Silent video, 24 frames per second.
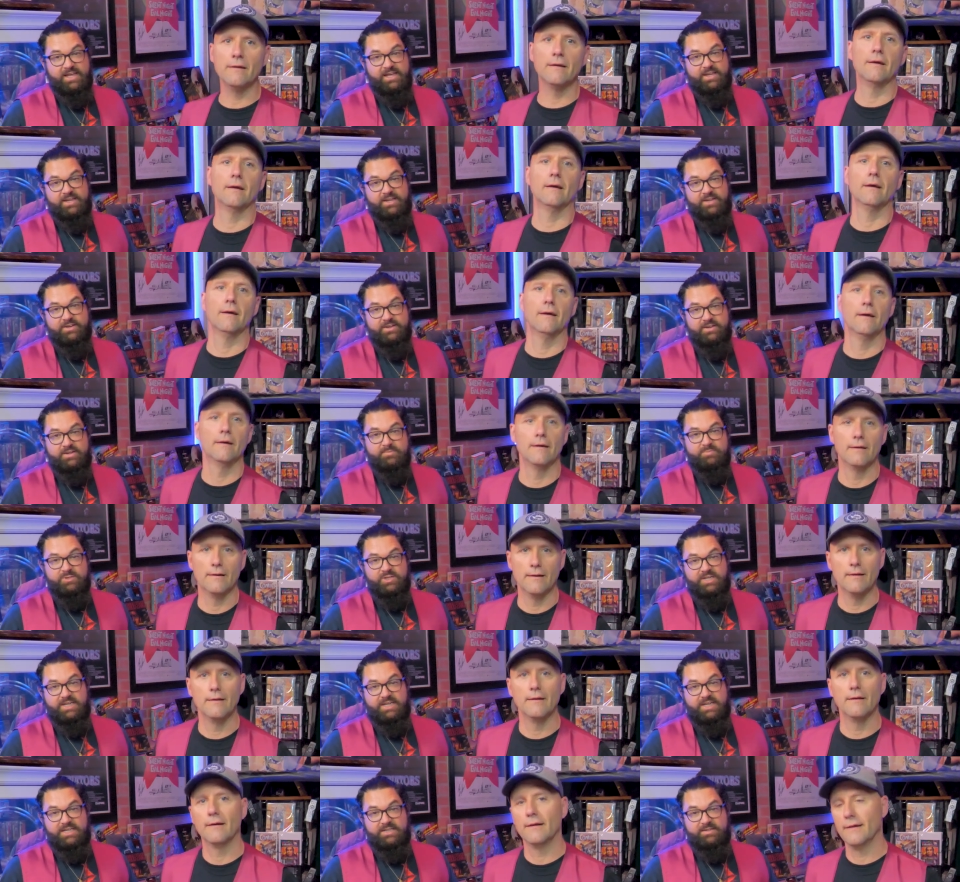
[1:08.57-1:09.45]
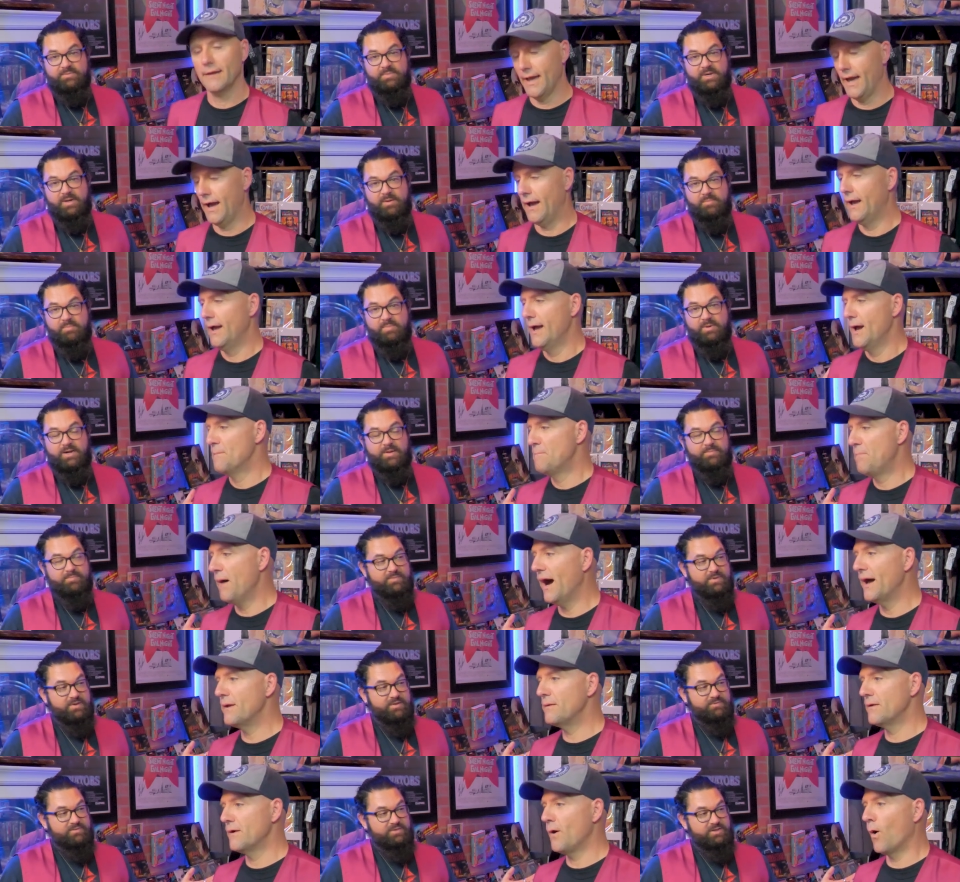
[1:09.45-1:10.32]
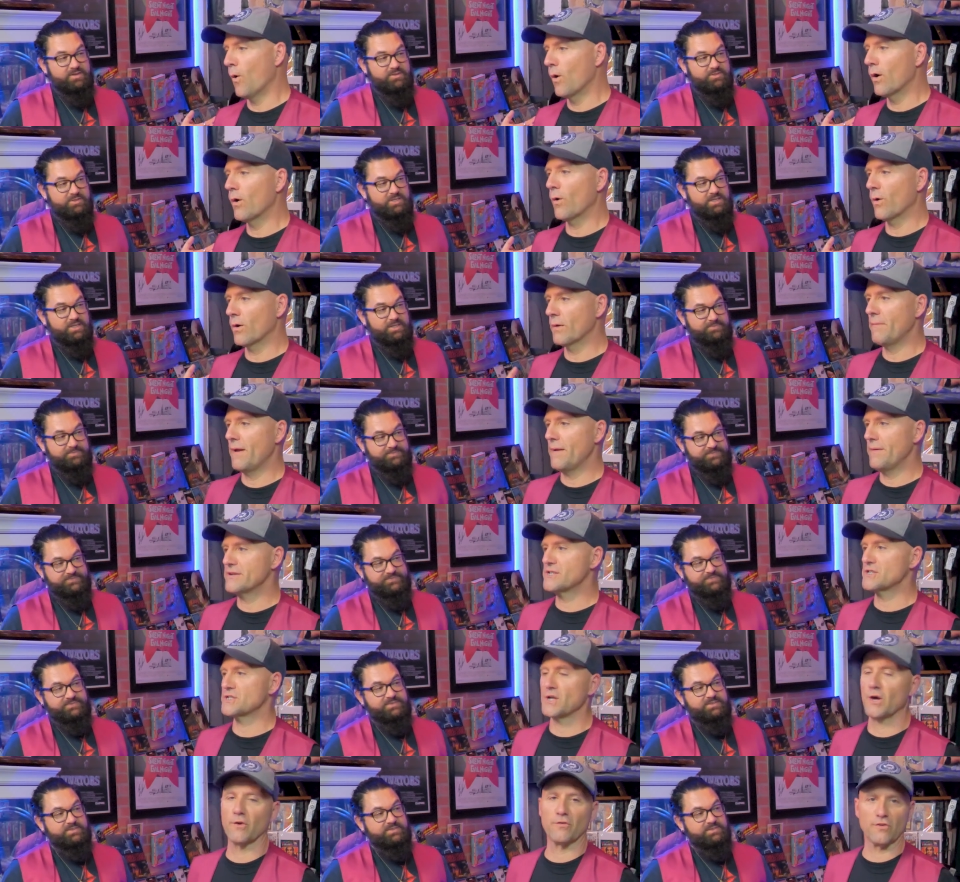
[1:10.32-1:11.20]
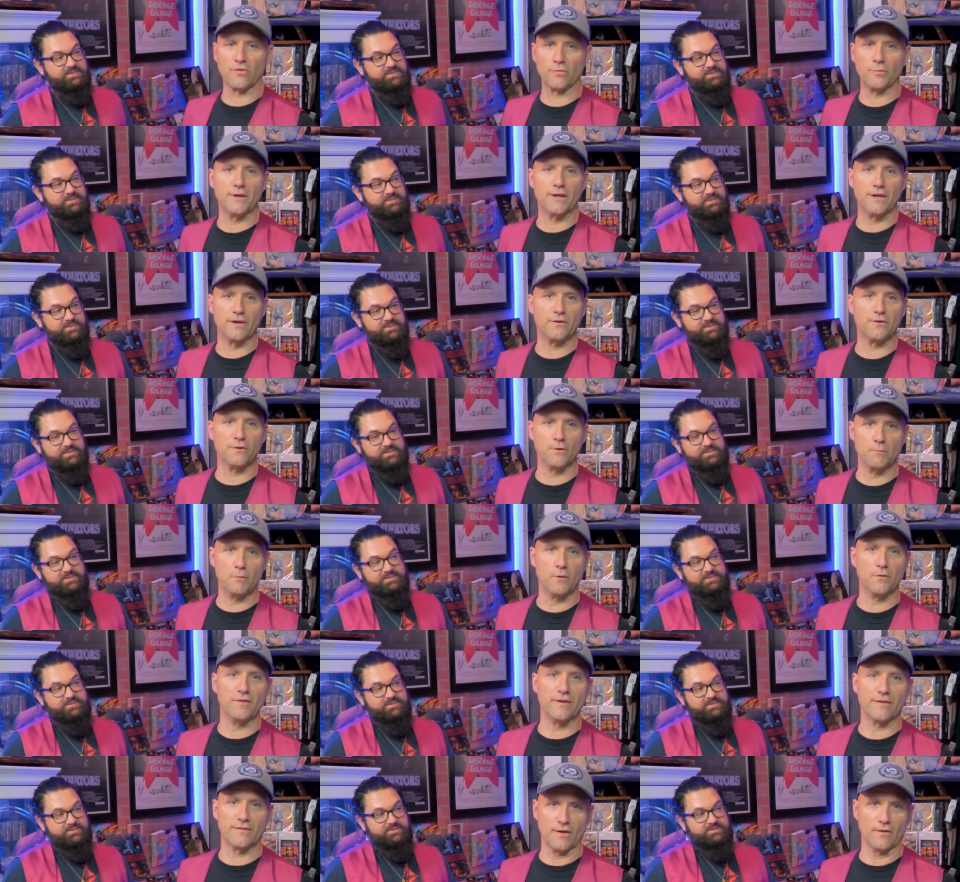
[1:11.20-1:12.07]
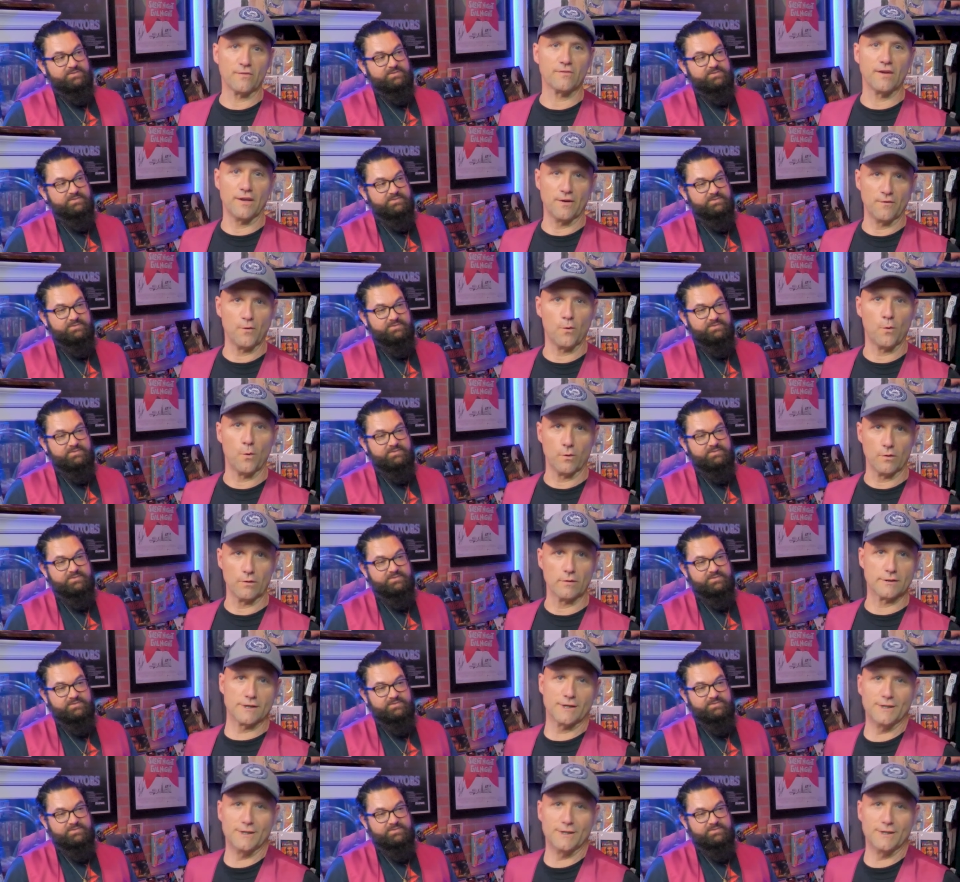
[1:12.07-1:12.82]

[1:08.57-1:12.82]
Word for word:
Speaker 1: Say, hey, come check out yeah. Mom Pop. But, or, shop. or maybe just tells us we need to do movies outside of the horror